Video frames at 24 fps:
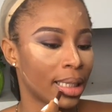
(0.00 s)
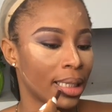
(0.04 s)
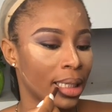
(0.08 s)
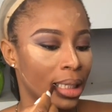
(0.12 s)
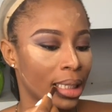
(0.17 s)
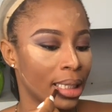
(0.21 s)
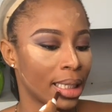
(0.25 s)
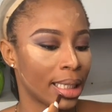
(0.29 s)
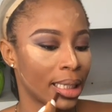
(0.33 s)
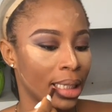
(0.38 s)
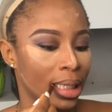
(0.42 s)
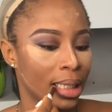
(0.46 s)

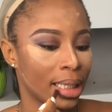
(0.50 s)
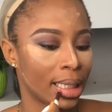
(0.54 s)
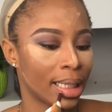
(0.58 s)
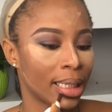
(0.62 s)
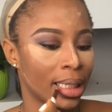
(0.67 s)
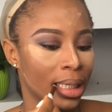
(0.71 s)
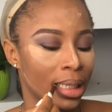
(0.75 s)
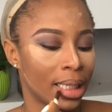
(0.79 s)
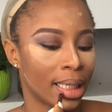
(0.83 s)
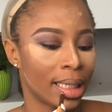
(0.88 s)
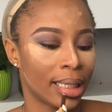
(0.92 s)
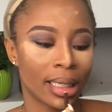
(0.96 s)
I
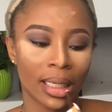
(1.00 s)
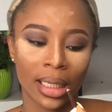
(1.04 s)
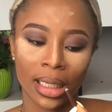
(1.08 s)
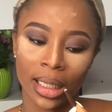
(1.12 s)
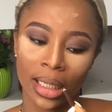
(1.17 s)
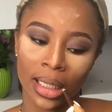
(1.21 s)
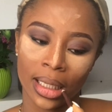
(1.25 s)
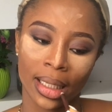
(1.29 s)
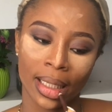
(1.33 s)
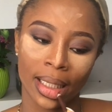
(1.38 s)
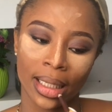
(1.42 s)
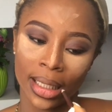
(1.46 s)
always
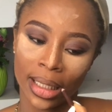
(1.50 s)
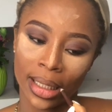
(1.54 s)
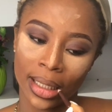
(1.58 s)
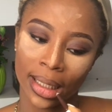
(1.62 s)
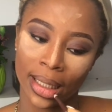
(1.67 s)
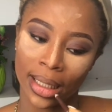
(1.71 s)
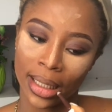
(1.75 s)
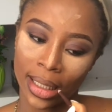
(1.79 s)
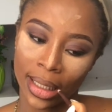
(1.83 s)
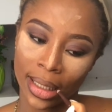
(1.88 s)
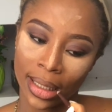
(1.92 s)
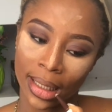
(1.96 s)
do it
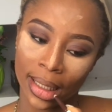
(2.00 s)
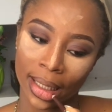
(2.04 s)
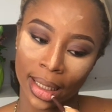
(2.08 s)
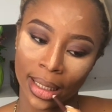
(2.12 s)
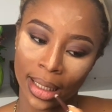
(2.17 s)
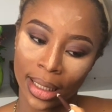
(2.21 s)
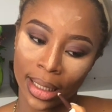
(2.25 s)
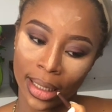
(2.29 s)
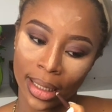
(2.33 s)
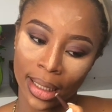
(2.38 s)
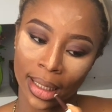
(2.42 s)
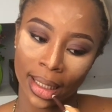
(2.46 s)

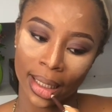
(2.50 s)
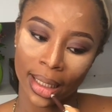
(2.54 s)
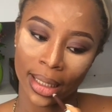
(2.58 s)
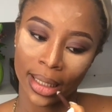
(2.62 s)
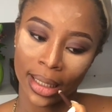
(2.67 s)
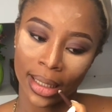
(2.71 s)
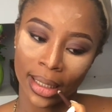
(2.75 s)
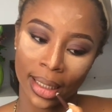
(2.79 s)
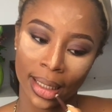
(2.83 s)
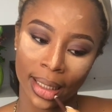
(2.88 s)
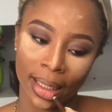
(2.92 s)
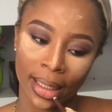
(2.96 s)
because I have
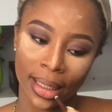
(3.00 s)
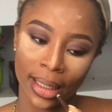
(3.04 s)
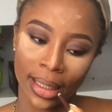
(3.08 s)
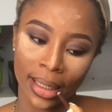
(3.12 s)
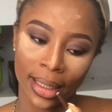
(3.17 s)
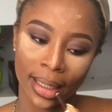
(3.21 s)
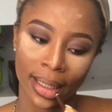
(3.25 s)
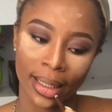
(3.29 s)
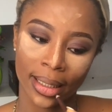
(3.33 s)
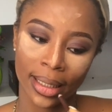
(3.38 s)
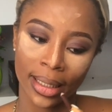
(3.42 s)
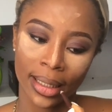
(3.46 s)
bigger
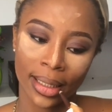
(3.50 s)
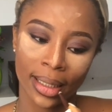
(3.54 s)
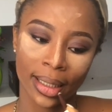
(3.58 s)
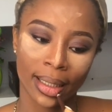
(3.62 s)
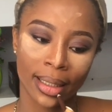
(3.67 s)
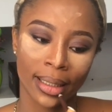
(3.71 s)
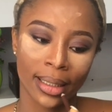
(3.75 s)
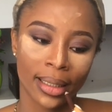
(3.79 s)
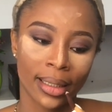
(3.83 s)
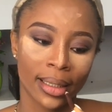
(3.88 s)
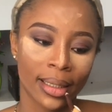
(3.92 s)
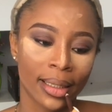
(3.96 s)
lips. I
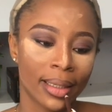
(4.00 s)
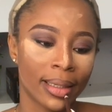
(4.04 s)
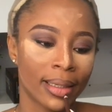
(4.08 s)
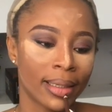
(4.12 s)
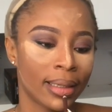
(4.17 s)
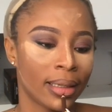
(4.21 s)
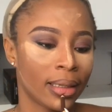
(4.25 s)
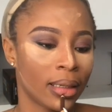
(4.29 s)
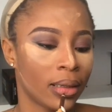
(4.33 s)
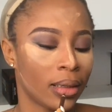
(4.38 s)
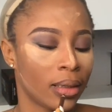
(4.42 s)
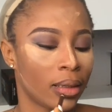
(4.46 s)
actually
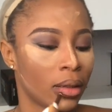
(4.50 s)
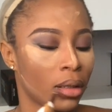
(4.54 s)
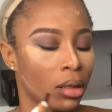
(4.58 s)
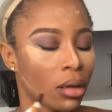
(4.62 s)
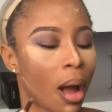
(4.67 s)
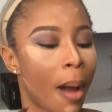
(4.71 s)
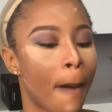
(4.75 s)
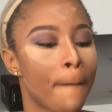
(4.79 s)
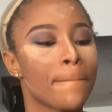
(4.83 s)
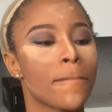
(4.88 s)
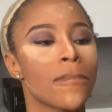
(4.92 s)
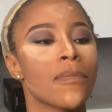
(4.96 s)
love
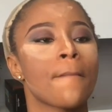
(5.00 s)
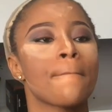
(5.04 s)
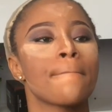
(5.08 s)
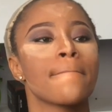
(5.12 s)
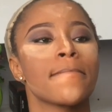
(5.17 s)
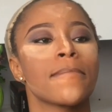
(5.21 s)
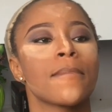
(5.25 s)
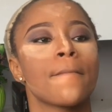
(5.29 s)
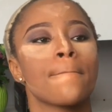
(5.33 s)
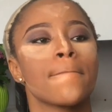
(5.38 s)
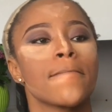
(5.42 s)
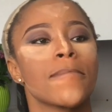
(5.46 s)
to make it
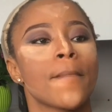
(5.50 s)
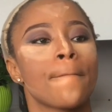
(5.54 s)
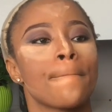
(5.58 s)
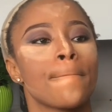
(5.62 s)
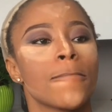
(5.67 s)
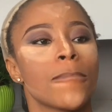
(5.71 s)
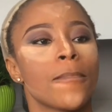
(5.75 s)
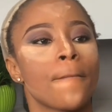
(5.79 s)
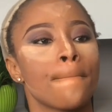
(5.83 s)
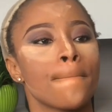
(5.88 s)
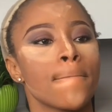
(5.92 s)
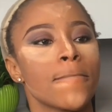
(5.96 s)
look
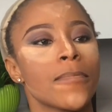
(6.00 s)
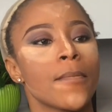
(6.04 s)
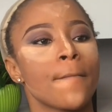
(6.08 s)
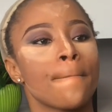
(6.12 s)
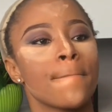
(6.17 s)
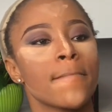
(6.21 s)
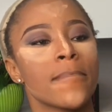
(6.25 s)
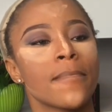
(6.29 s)
more